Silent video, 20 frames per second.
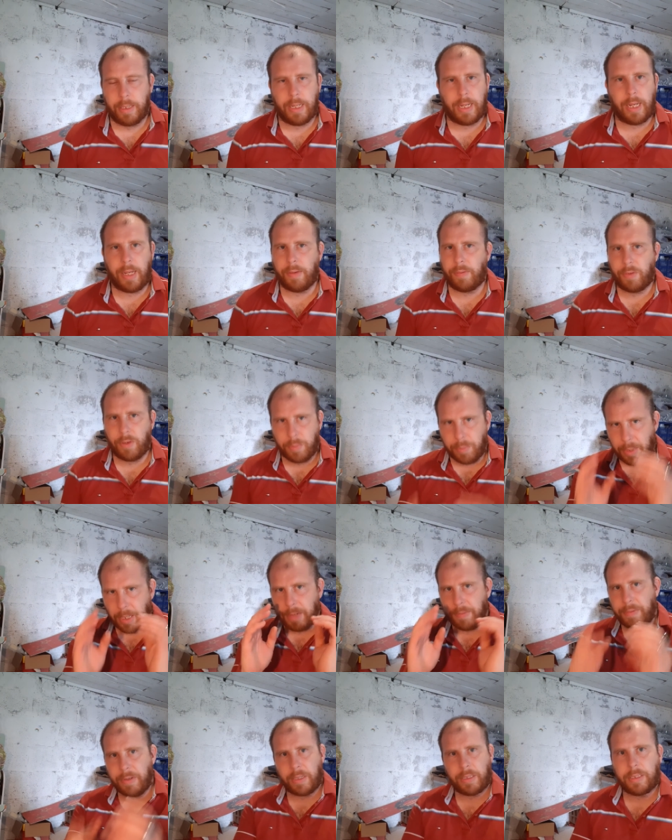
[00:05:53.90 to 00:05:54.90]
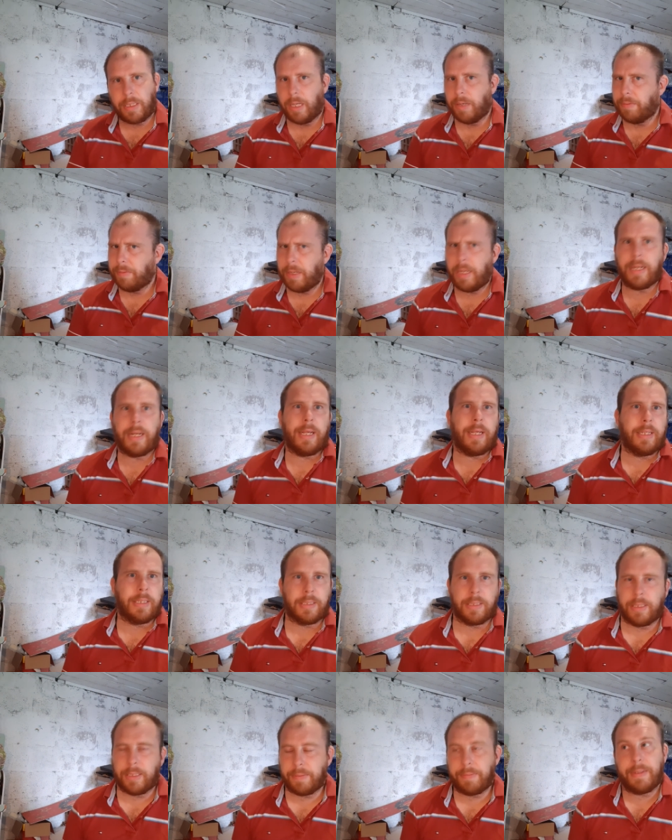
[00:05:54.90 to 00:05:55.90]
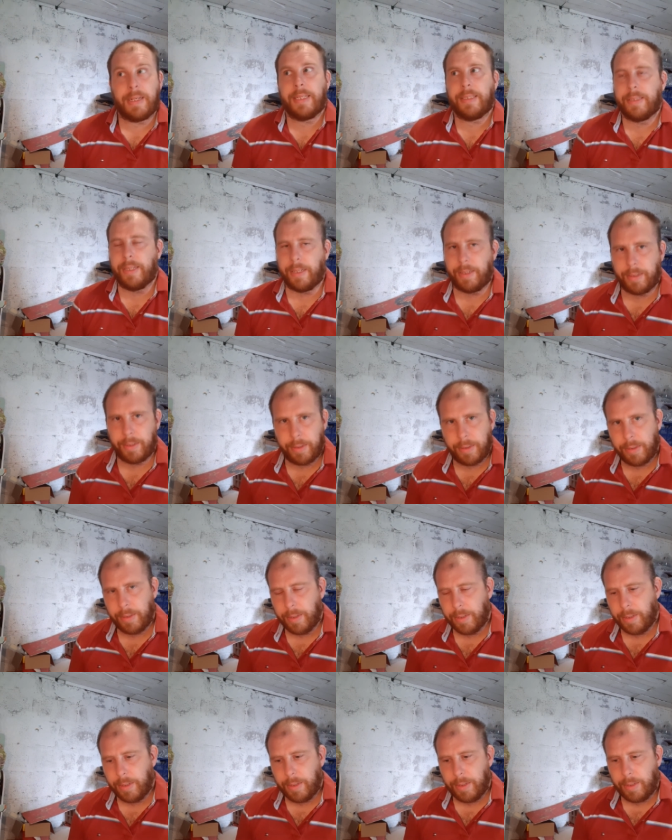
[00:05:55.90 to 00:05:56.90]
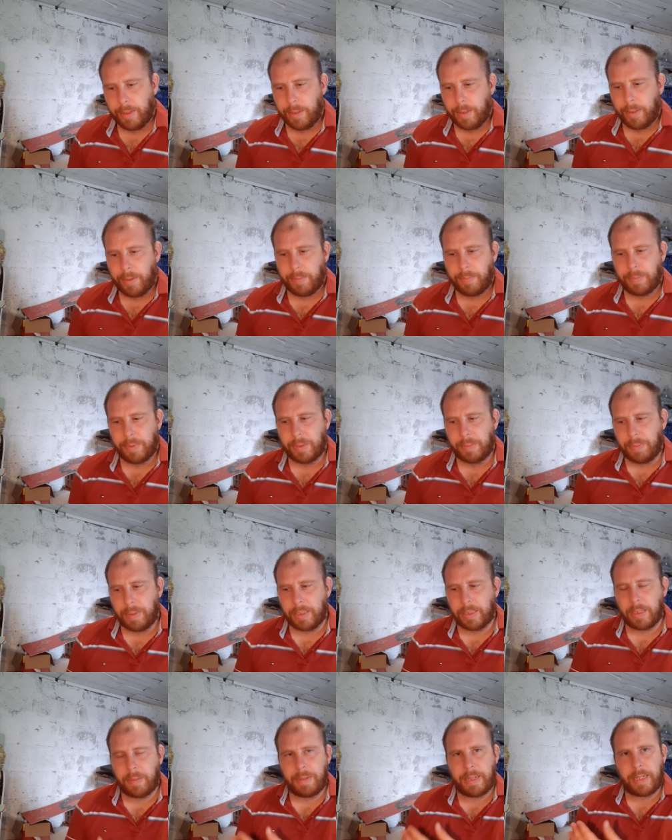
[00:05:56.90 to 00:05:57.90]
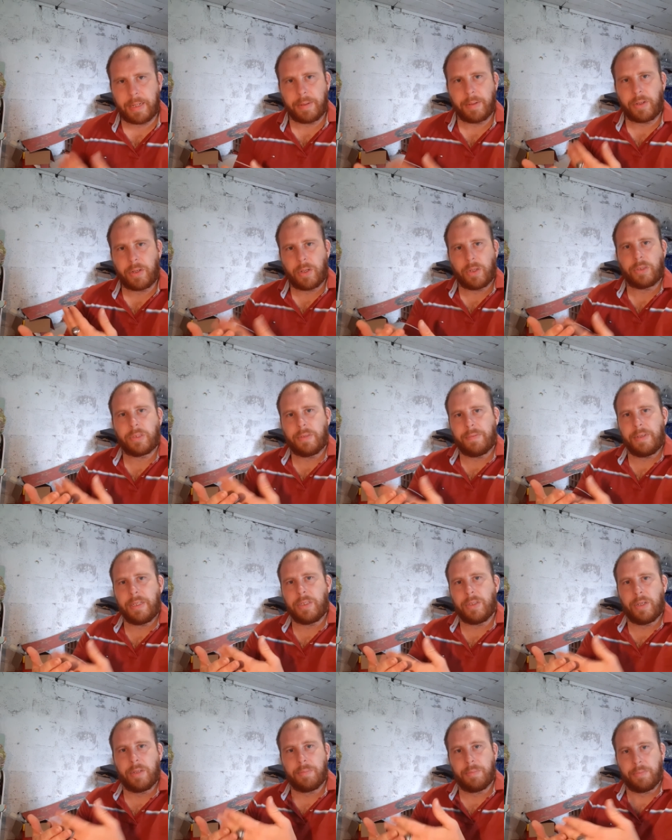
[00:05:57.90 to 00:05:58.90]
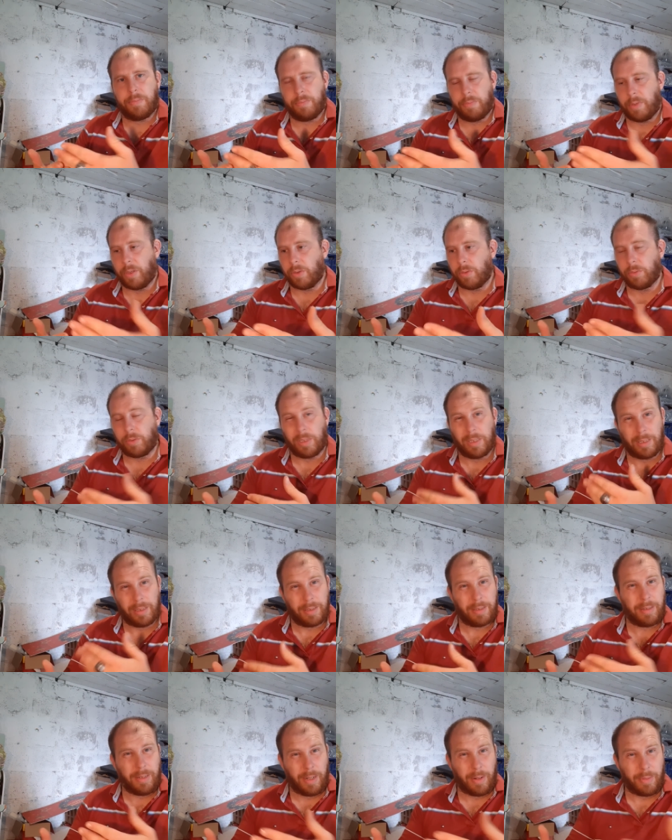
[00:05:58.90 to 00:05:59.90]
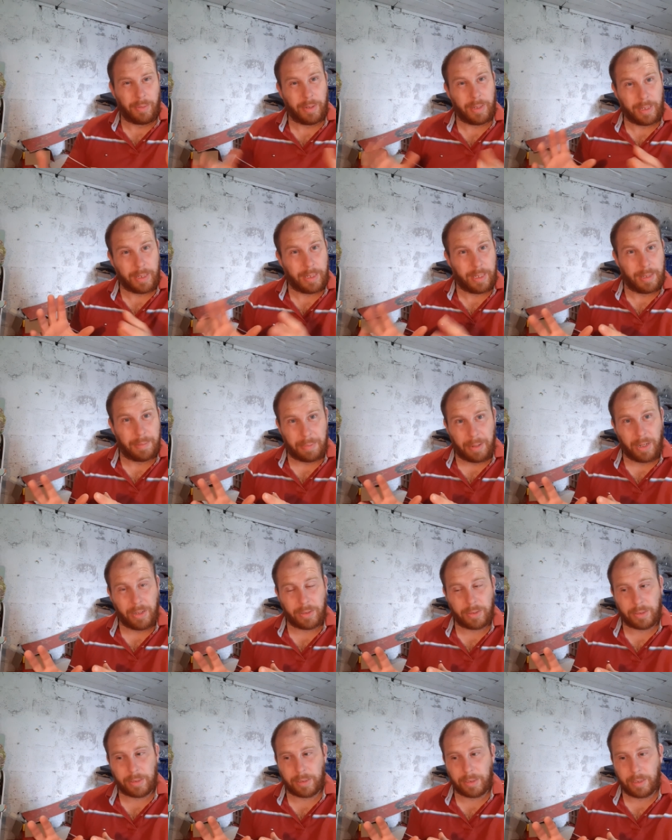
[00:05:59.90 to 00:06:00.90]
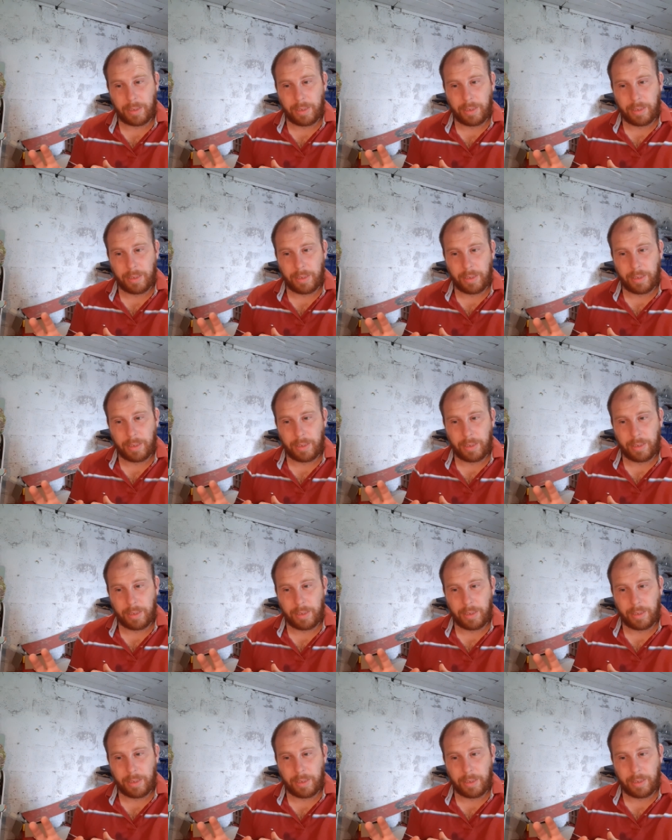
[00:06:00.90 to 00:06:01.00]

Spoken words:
If you're buying it for yourself, yeah, that is. It's fantastic. But by the time you add up the cost of each of the models and, you know, in the box,